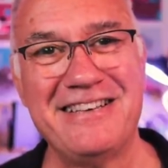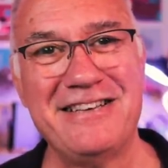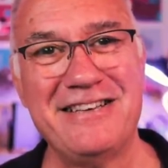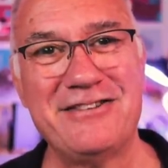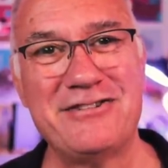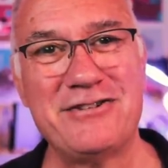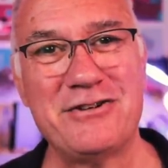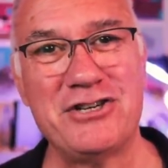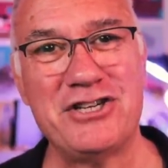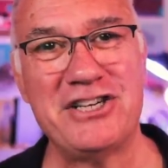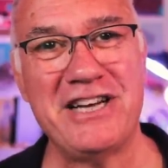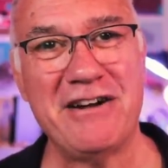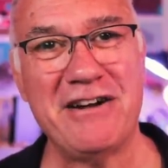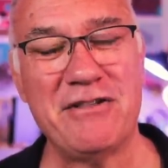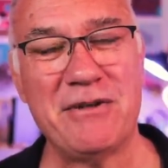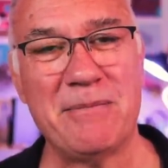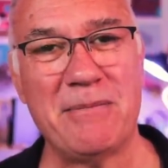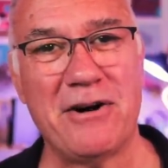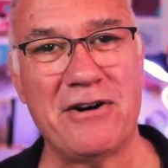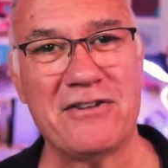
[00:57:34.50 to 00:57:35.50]
so share
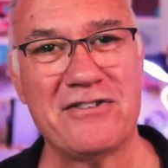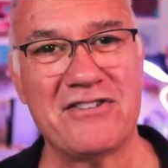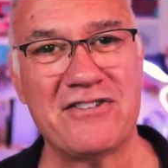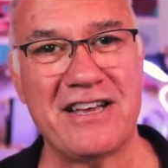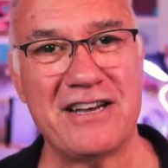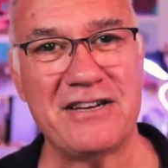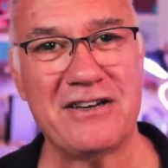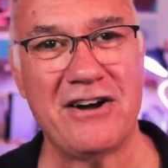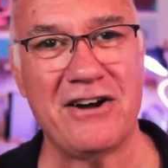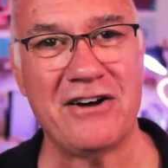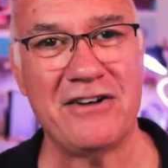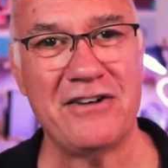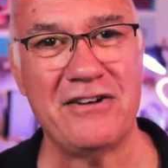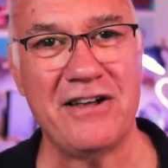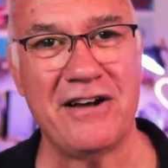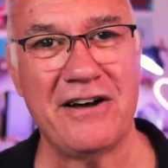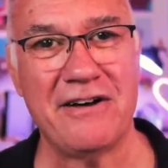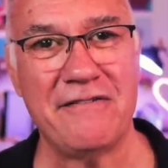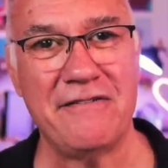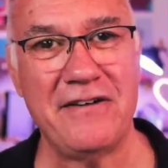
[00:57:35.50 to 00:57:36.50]
them on sketch on
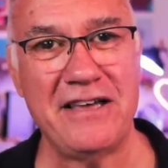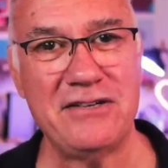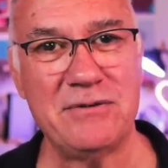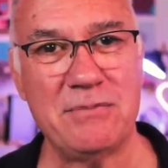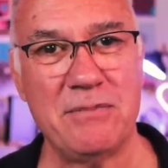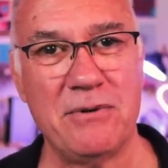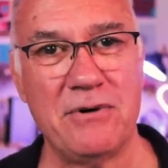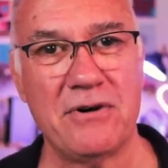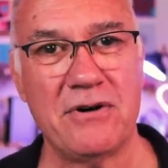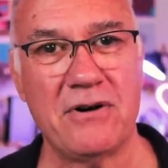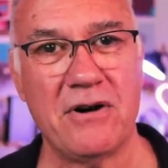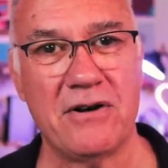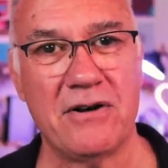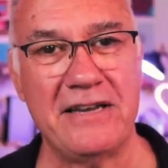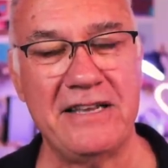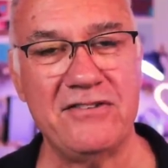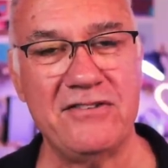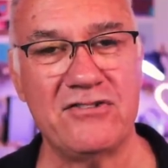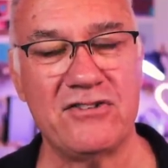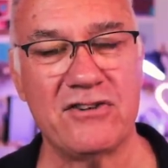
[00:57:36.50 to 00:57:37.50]
uh, Facebook, on
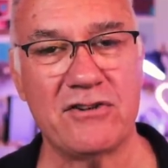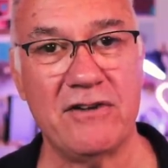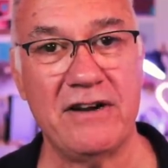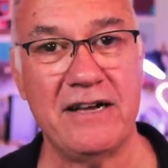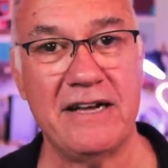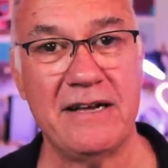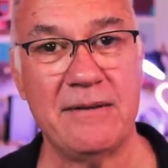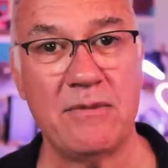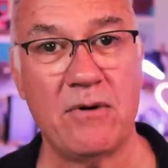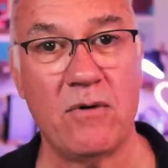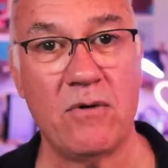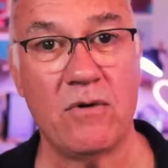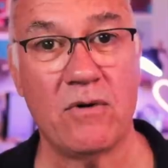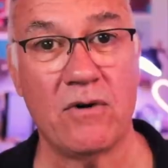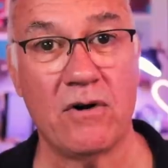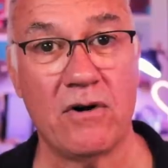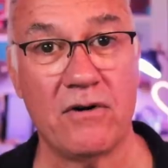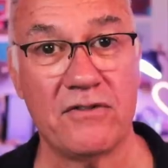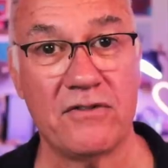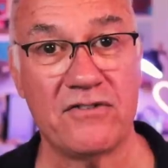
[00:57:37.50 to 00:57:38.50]
Instagram, or
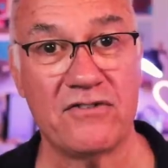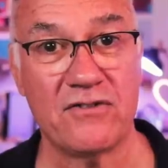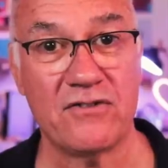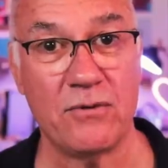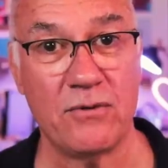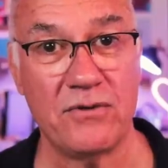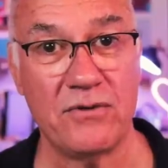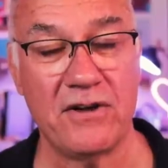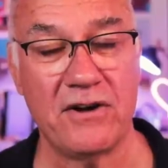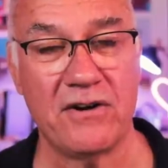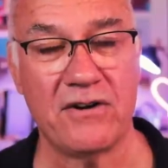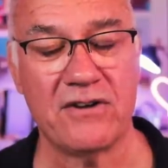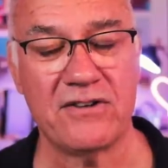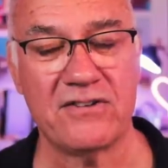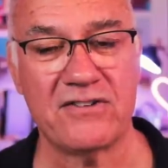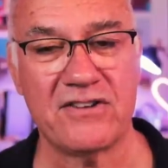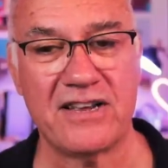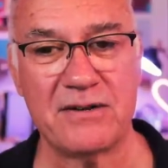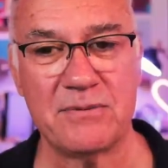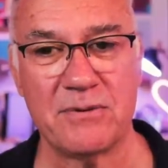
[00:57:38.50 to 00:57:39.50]
on the schoolyard at
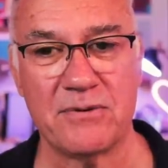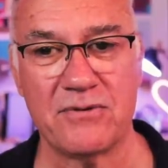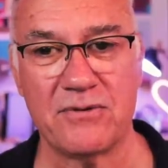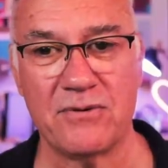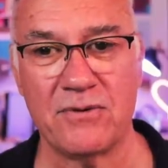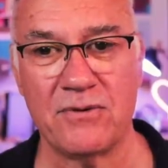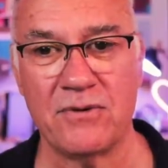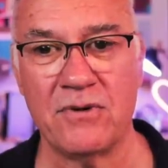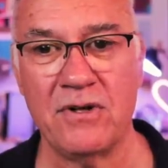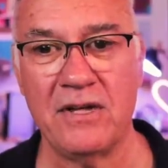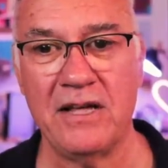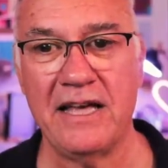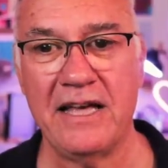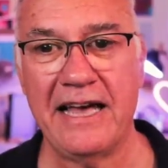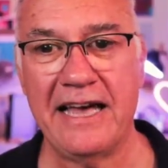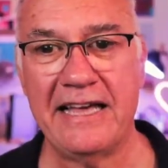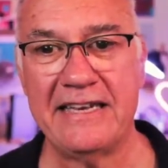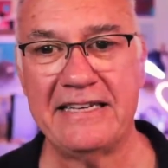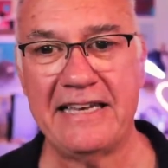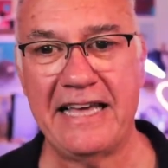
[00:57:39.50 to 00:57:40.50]
Sketchbook Skool,
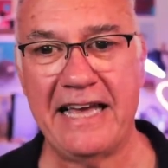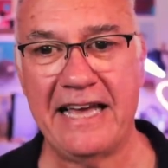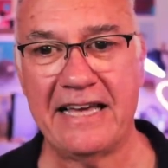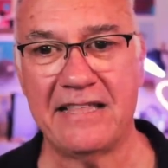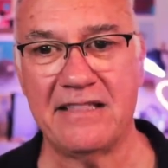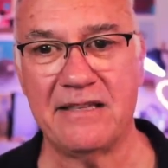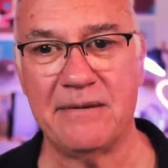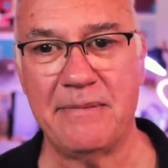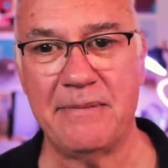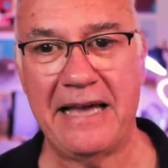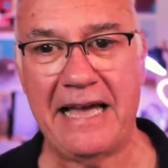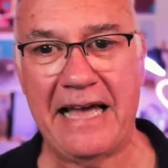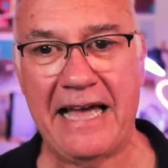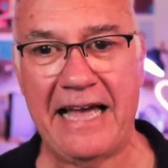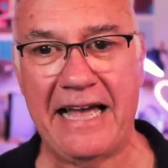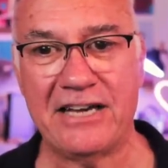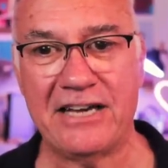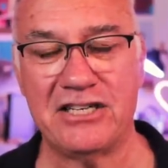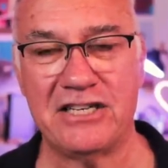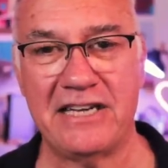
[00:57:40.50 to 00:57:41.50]
and tag them
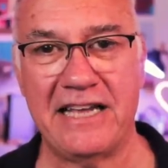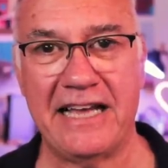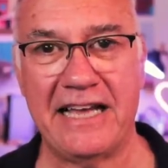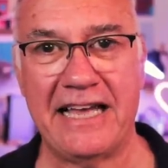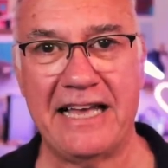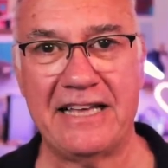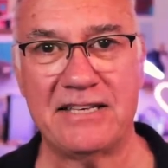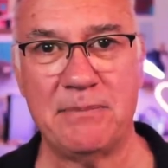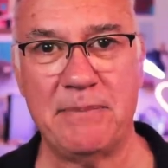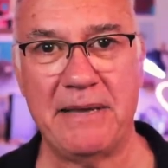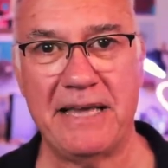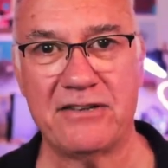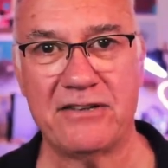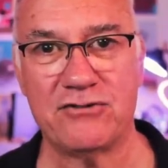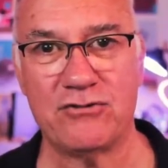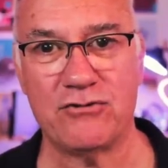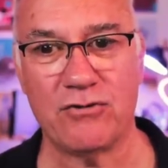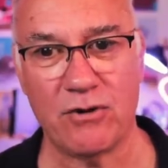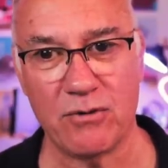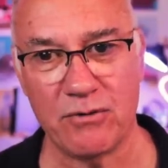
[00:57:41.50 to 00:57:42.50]
hashtag SBS
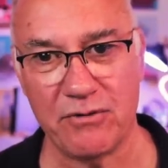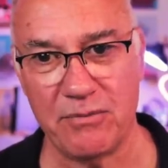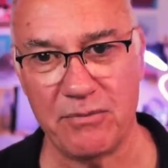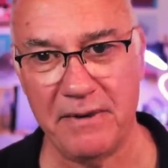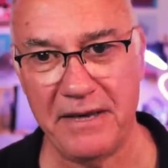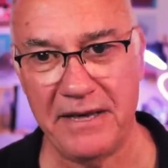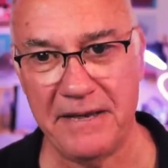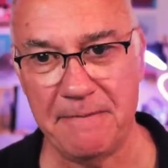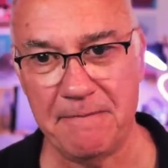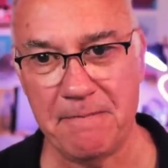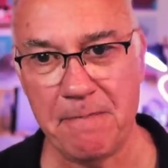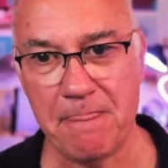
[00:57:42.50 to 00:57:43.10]
Draw with me.